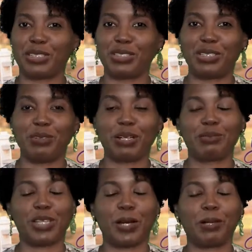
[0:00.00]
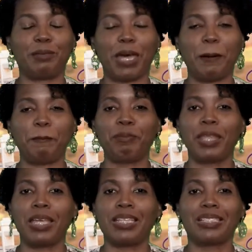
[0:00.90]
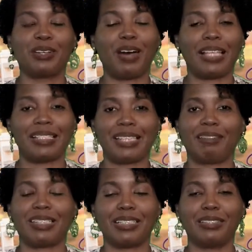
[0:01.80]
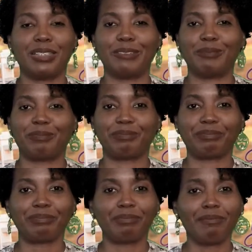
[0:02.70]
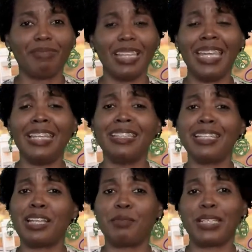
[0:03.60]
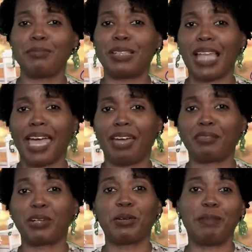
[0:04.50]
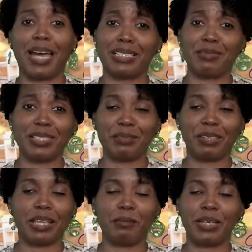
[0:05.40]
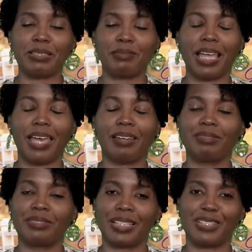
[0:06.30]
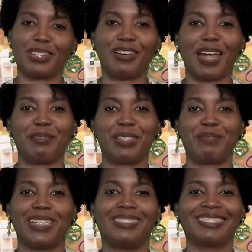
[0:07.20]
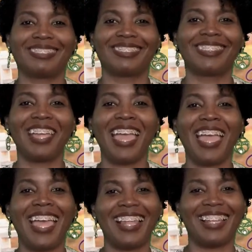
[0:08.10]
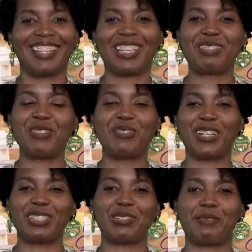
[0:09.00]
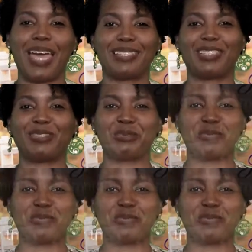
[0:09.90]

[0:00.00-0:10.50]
you know what I'm talking about. So I just have to tell you, anything that makes me laugh or reminds me of something that makes me laugh is all right with me. Let's move on to a passage from the